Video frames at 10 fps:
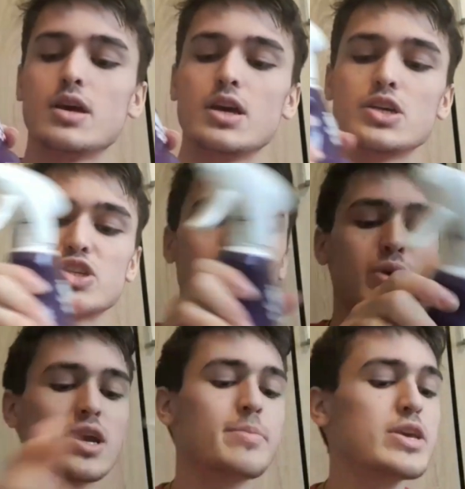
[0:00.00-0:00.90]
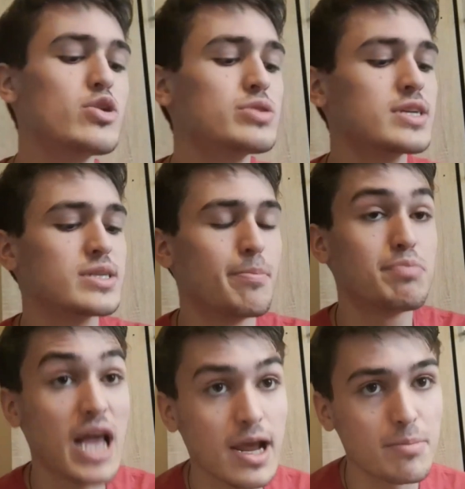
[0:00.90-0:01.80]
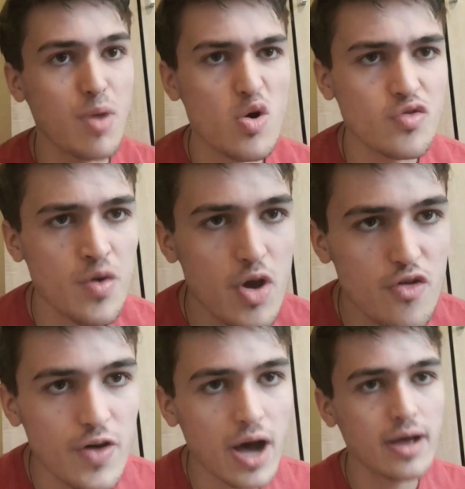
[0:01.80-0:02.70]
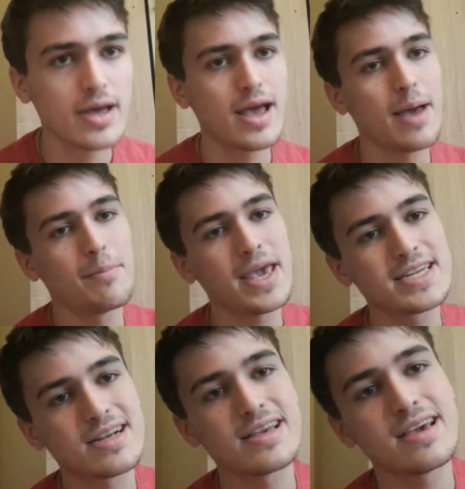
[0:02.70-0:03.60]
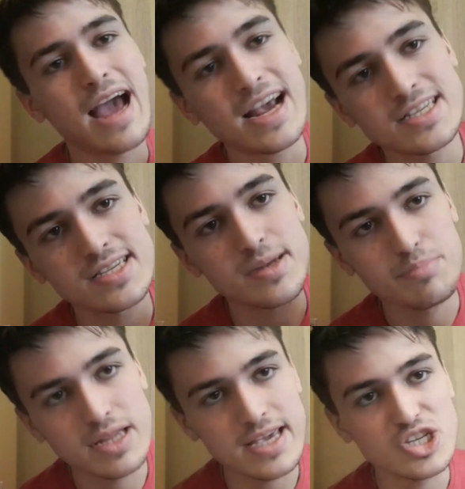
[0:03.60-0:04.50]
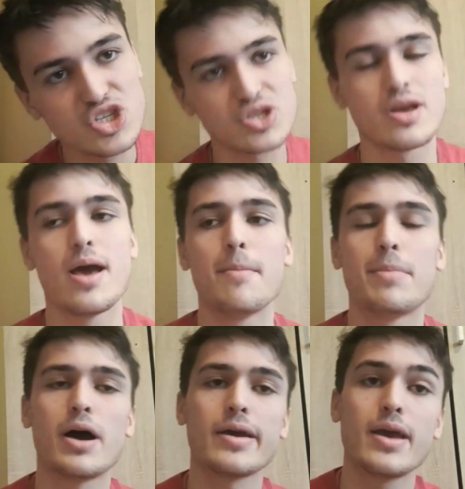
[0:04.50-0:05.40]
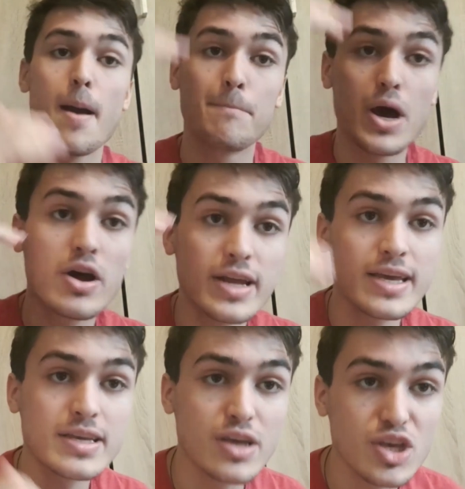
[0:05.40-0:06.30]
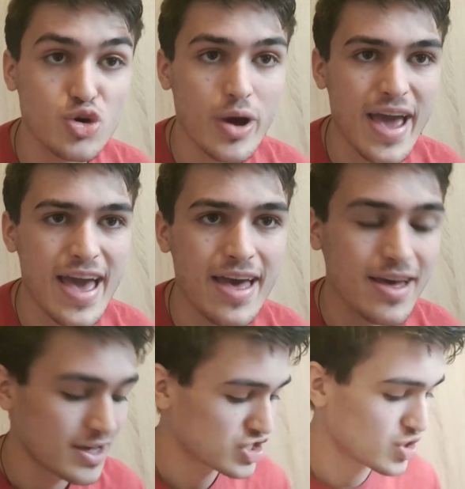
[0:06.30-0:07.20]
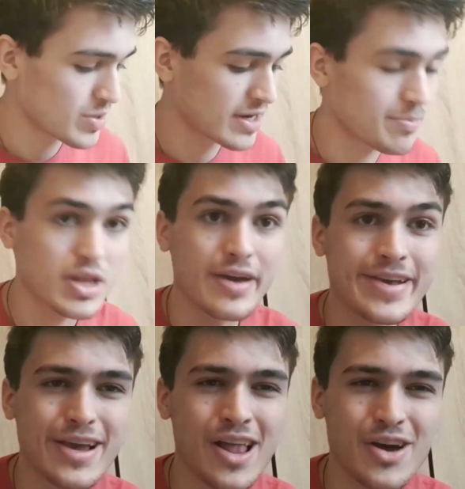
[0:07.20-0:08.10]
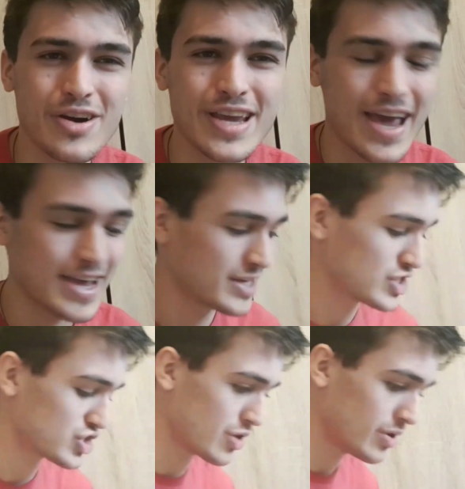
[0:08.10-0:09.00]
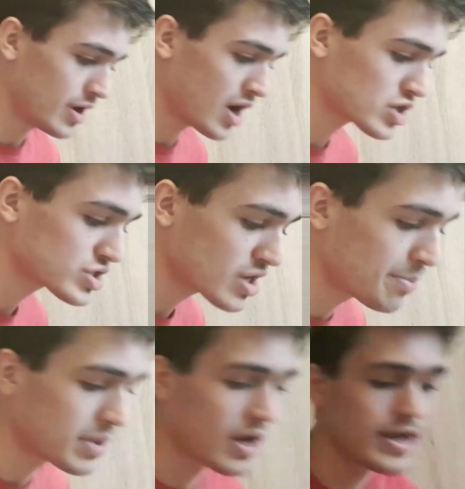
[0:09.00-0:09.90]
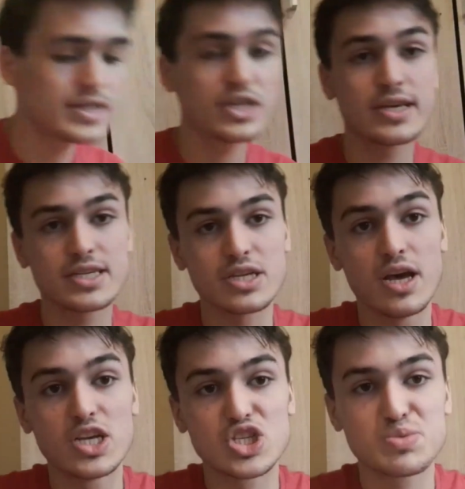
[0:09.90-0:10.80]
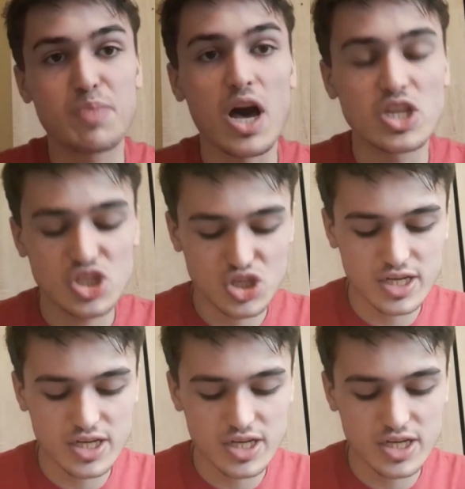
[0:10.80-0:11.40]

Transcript: So we're going to be using some black mold remover. Basically it acts as a bleach by burning your hair, so we can apply the colour, okay? So I'll just apply it to this sponge.